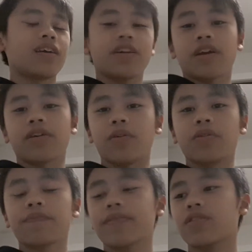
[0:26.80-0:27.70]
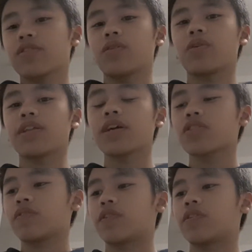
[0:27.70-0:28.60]
here I go. So an
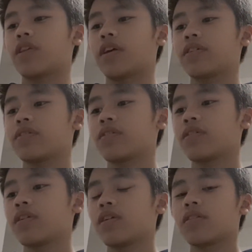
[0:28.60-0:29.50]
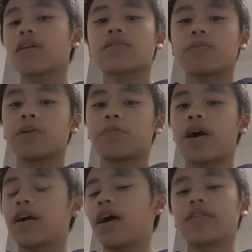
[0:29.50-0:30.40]
extrovert, like lots of people,
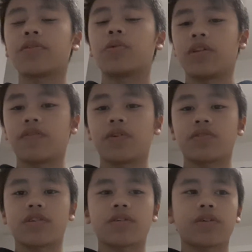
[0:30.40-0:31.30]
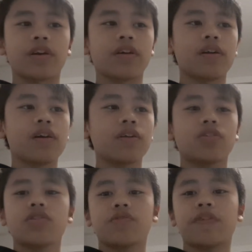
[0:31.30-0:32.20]
I, I know what it feels like, okay?
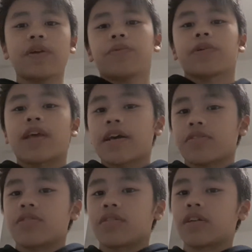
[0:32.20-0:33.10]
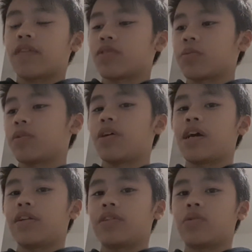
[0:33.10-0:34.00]
You're just very relaxed and comfortable
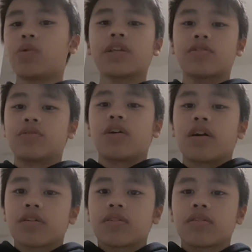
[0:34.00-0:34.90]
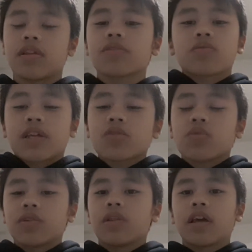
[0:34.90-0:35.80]
and you want to talk. That's that's
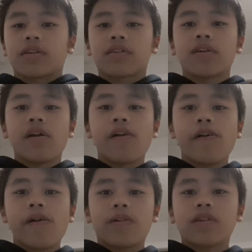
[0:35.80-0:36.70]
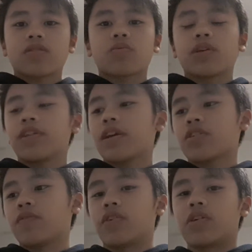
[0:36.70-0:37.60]
what you like. That's what an
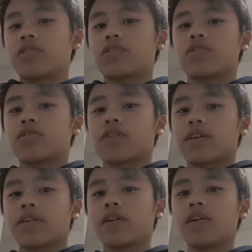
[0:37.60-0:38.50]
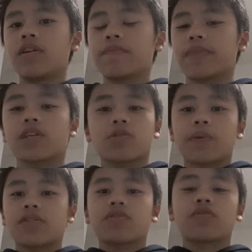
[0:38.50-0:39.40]
extrovert is. Just like
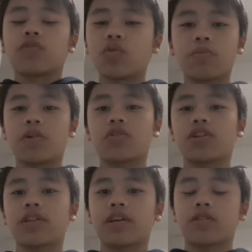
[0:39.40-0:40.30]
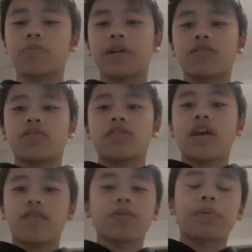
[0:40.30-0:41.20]
express your full emotion and express
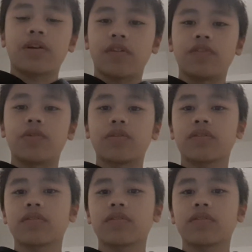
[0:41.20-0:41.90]
every part of you.